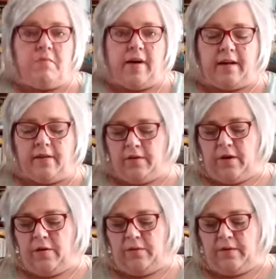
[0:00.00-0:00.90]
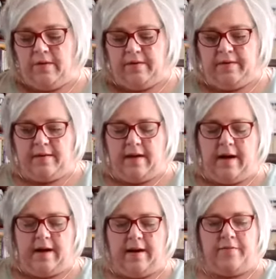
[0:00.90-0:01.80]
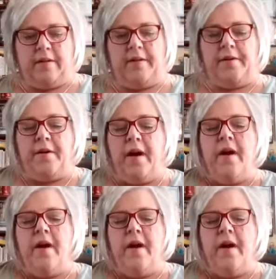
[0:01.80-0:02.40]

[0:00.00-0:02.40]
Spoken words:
regular old Everclear.